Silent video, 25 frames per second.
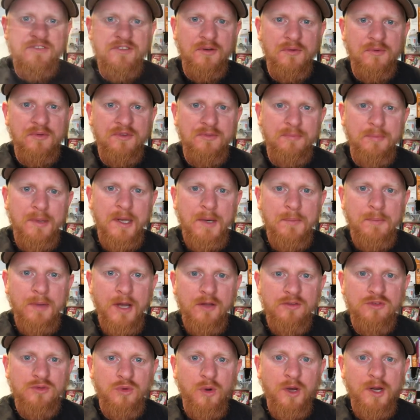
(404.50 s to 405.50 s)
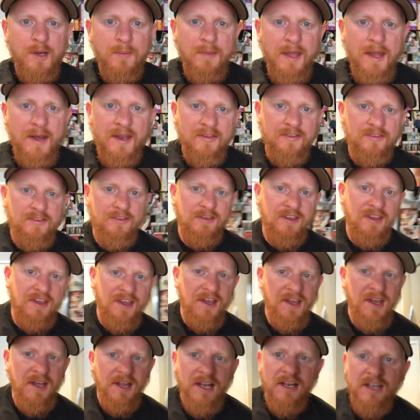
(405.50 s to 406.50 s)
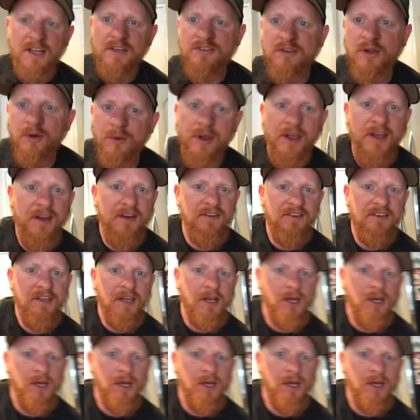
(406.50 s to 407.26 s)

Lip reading: it's been about 20 minutes. Let's go ahead and take a